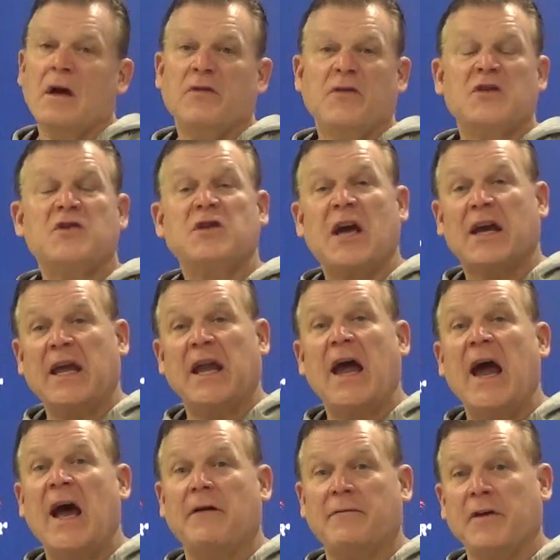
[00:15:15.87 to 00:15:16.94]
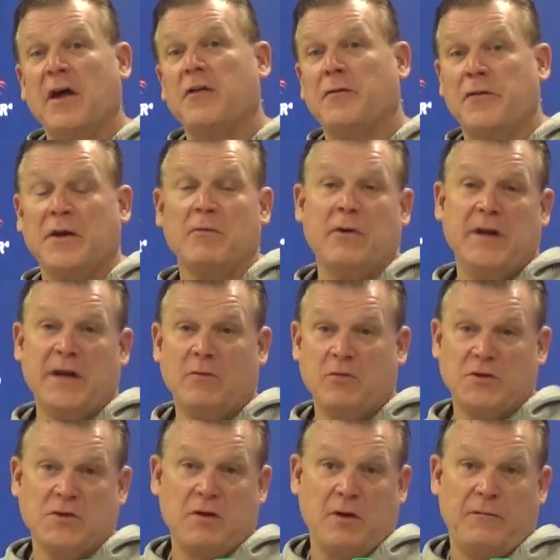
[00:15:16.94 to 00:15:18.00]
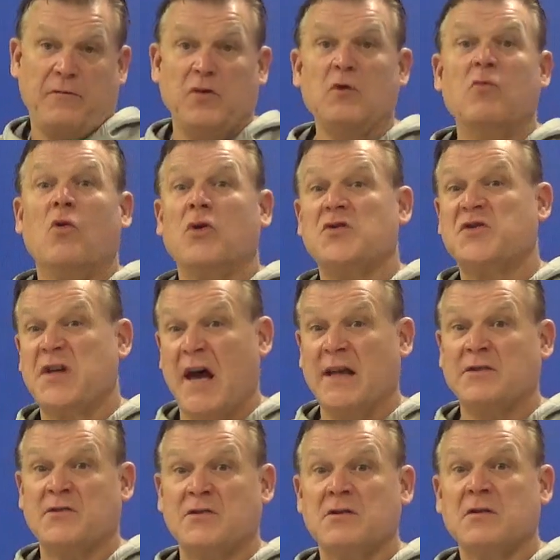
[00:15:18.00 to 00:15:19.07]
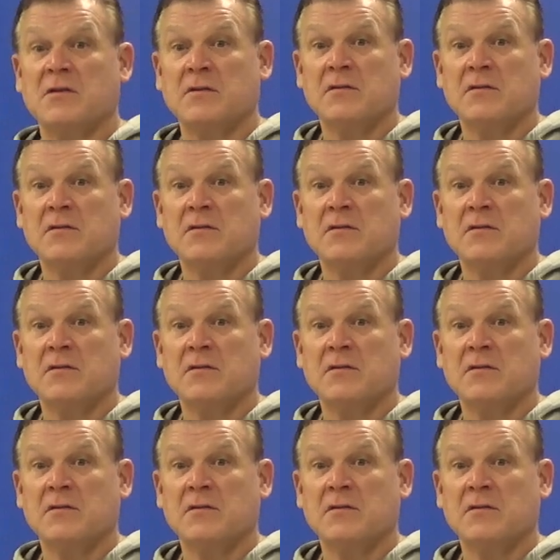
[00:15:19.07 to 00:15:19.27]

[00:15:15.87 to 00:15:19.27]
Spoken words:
The second half, the other thing we did was a few more sets